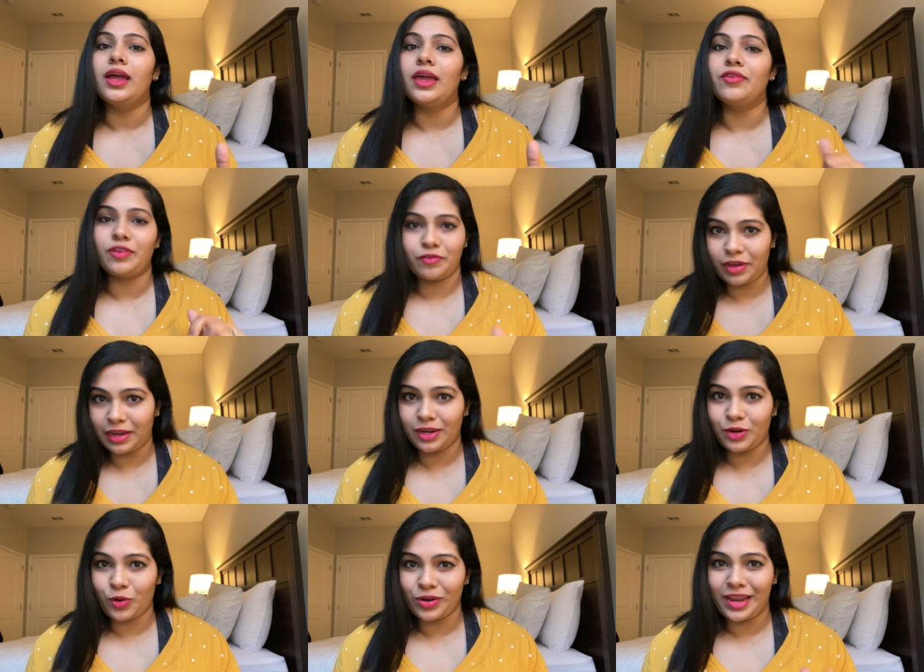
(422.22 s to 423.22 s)
If I find
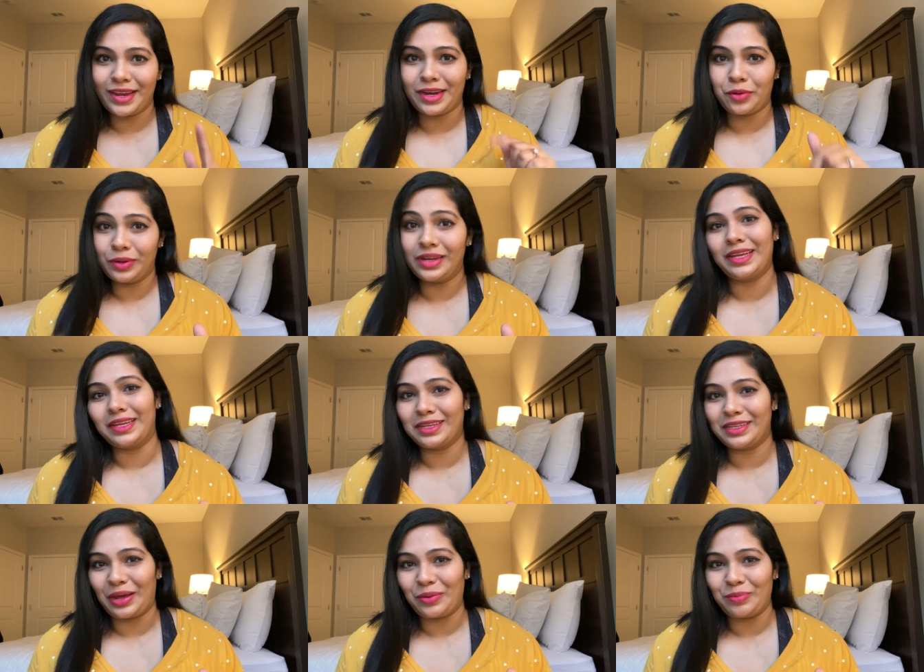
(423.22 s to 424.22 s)
it online, I will link
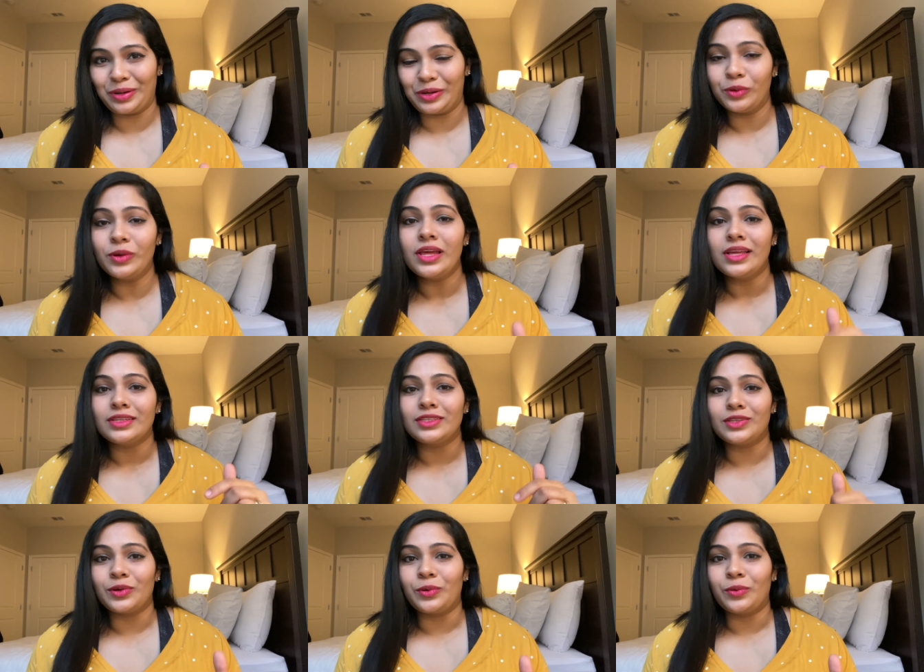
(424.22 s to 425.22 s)
it down below.
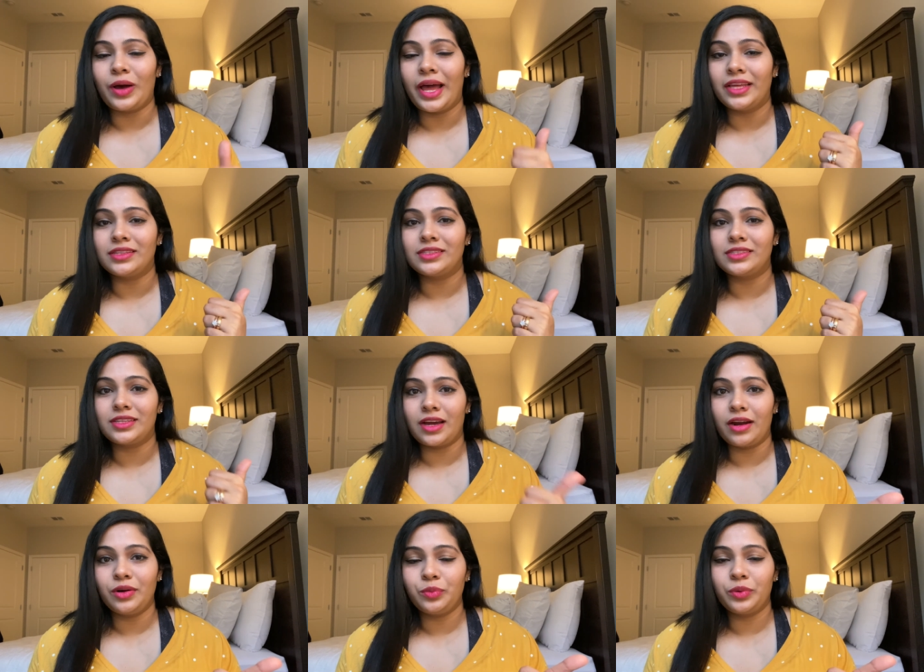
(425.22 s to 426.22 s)
So I
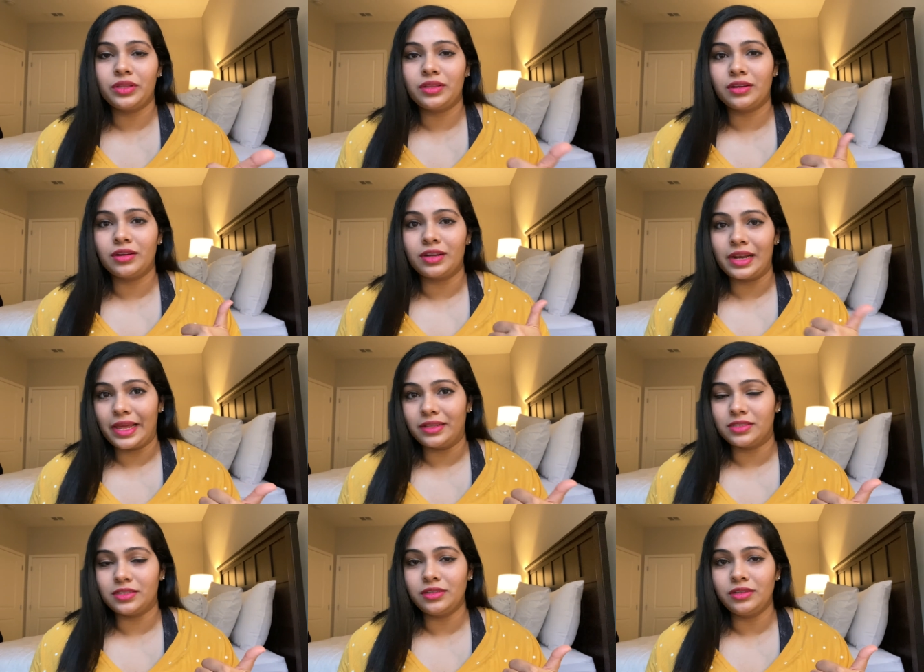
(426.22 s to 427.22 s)
start with a
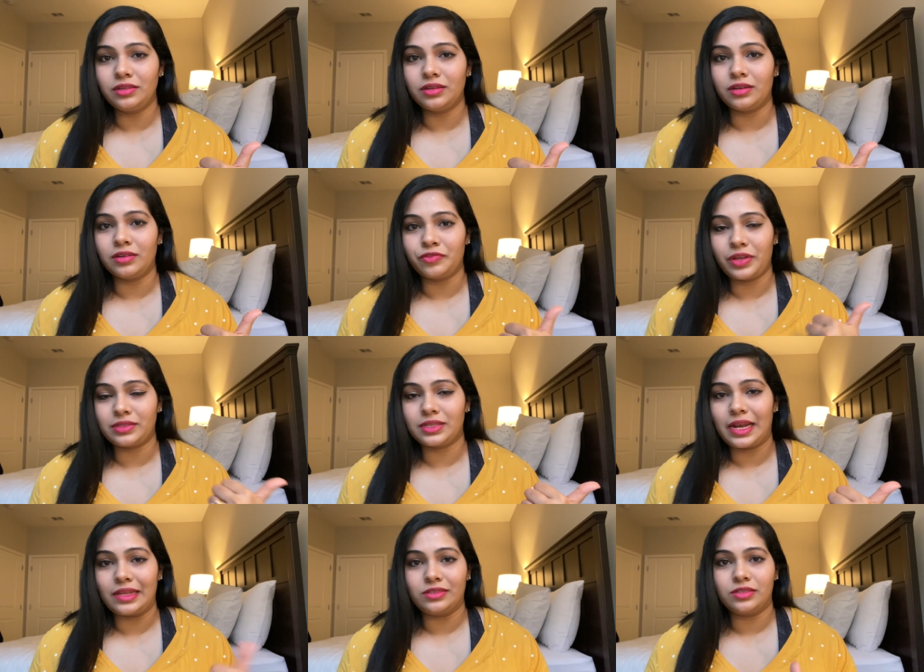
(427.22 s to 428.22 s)
cleanser, a face
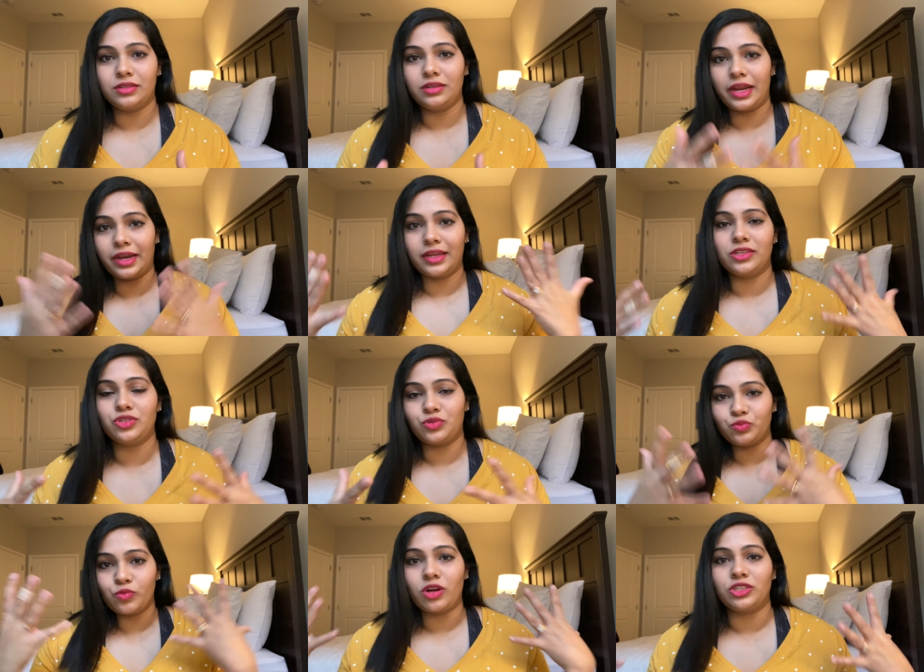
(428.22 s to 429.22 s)
cleanser, and I
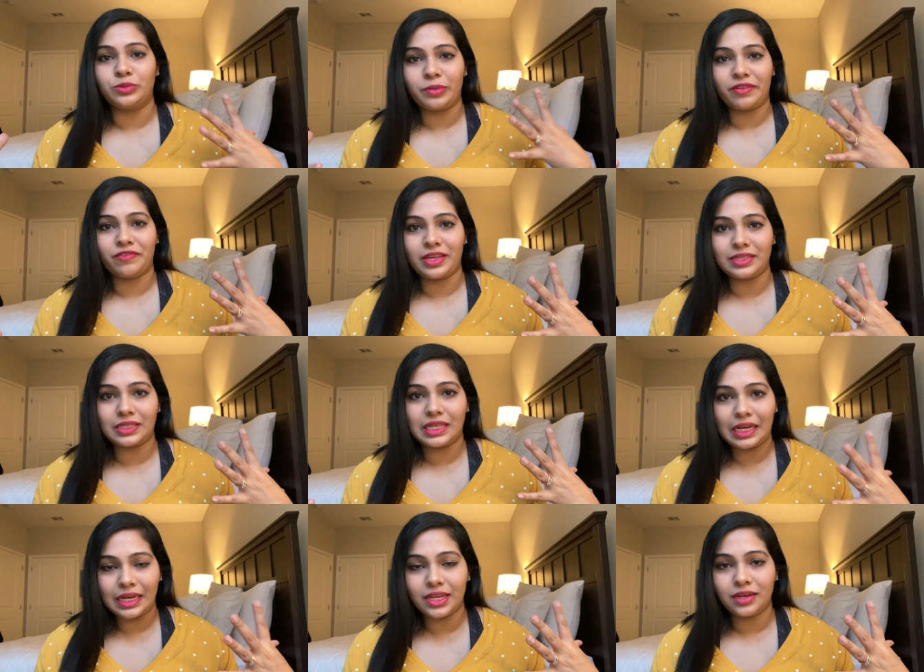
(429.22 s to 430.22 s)
just wash my face
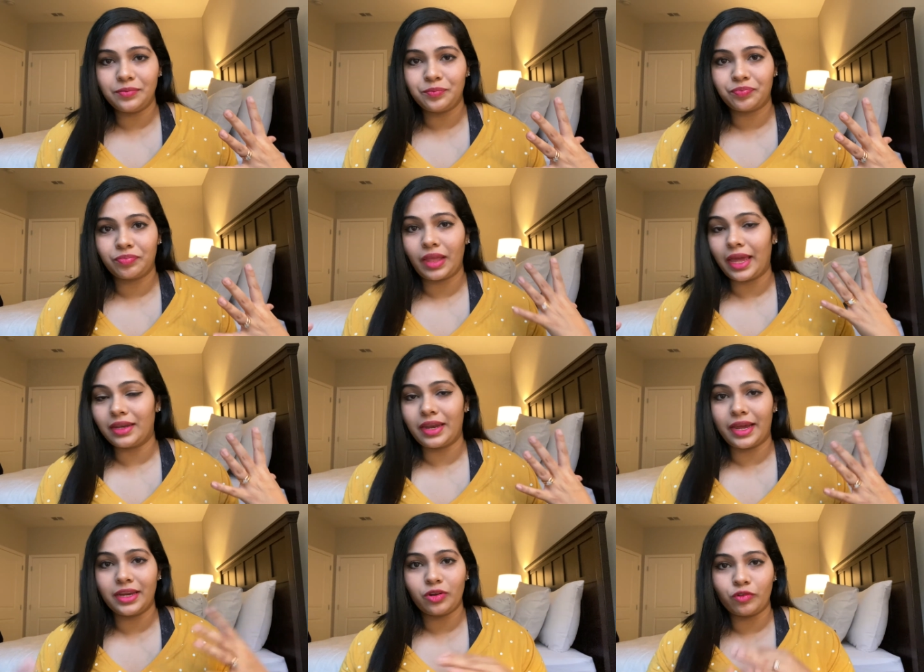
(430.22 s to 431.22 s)
clean at
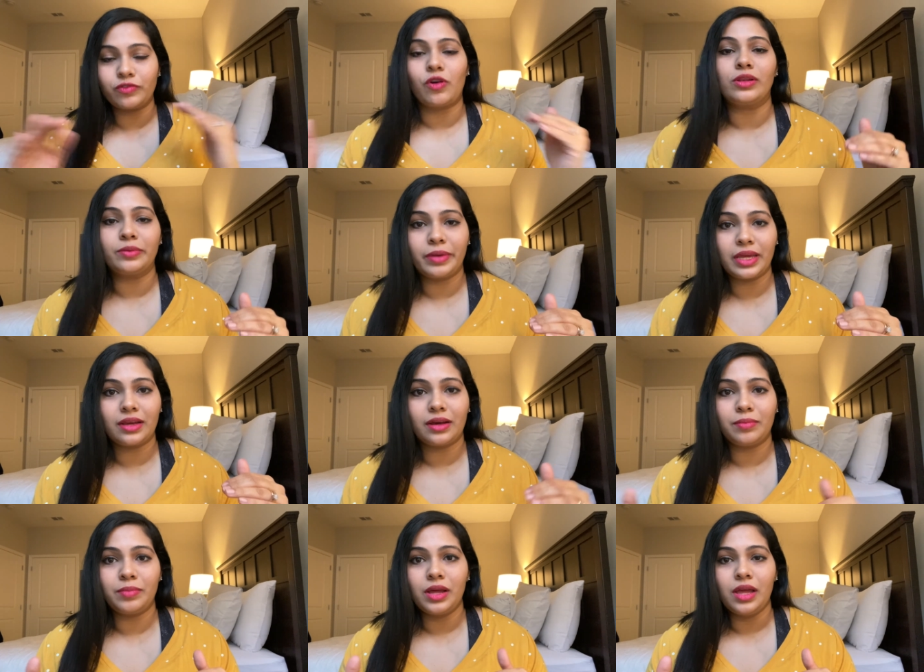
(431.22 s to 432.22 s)
night of all the
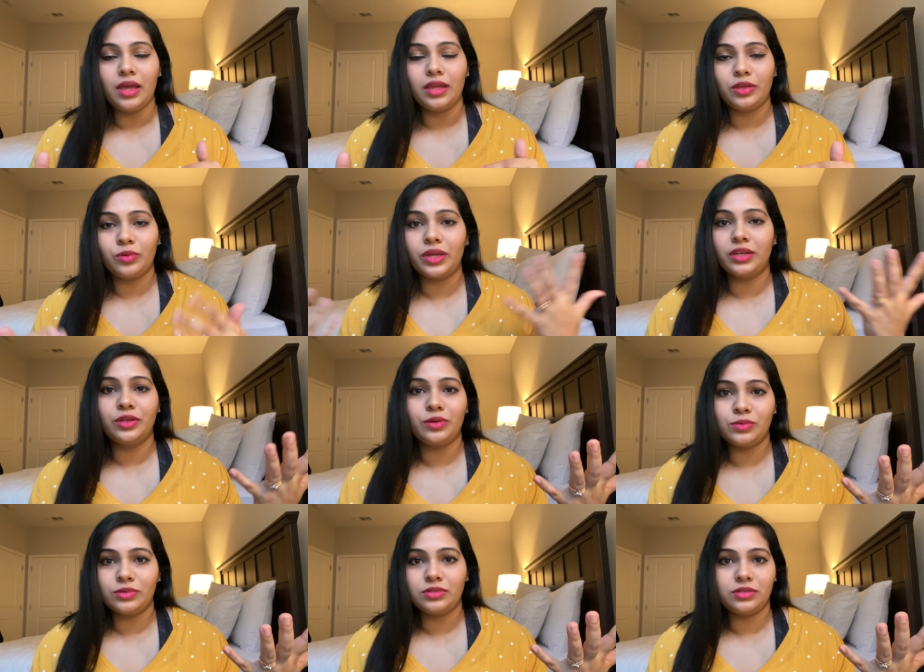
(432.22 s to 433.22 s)
makeup. You can
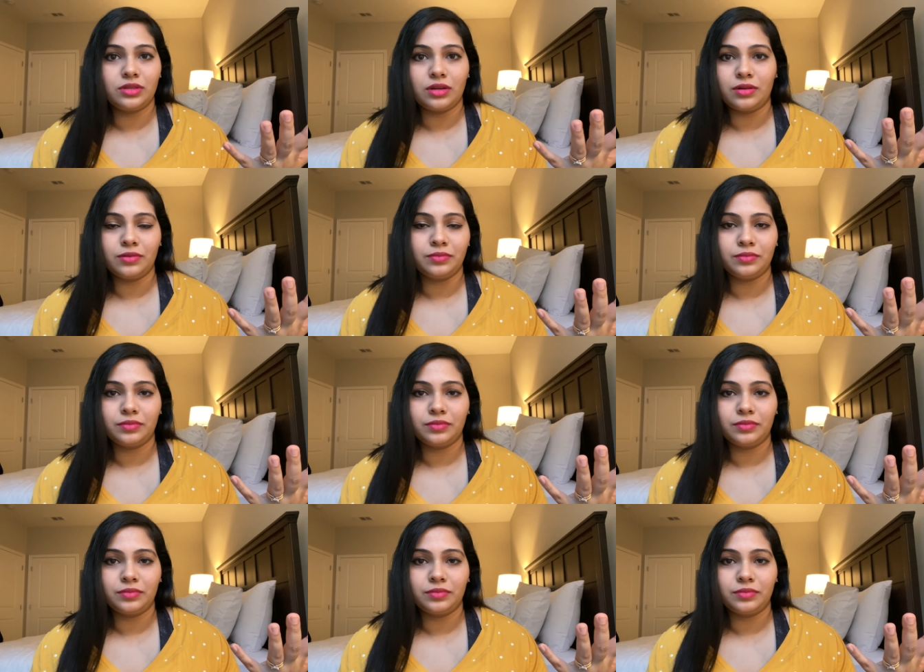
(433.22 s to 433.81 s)
use oil